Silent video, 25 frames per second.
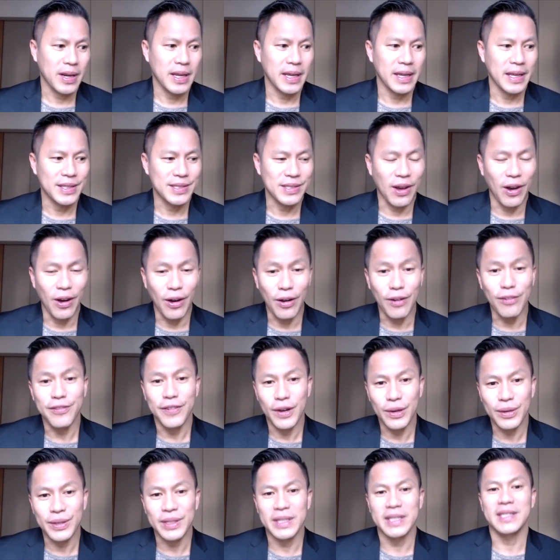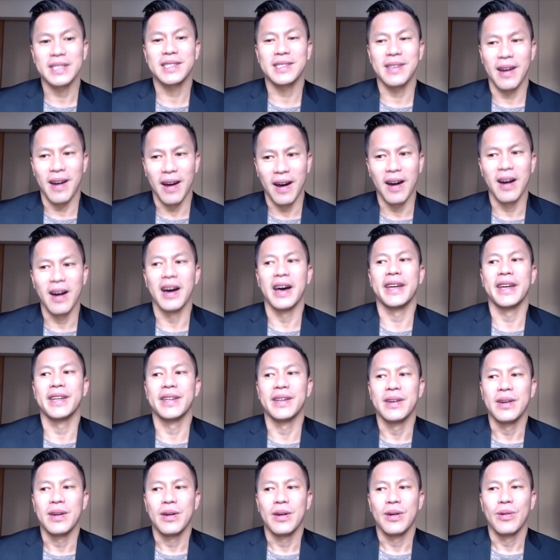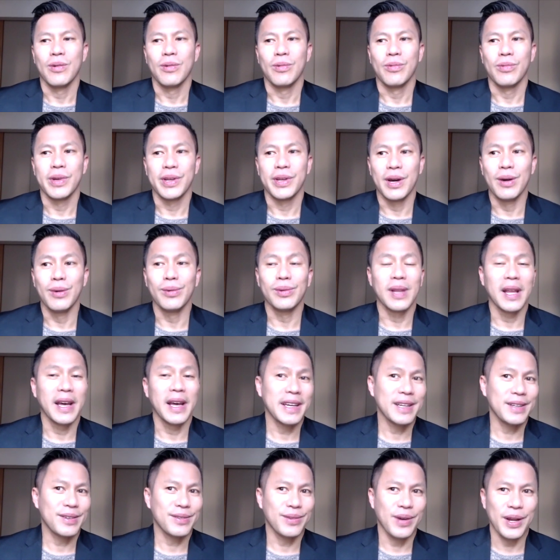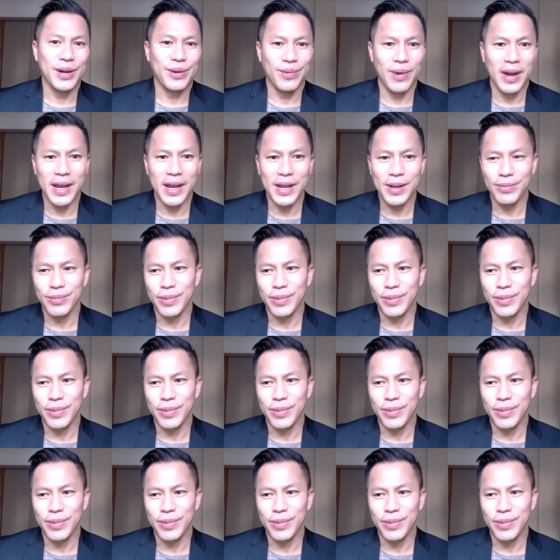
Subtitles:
It's all focused on, we don't like Craig Wright,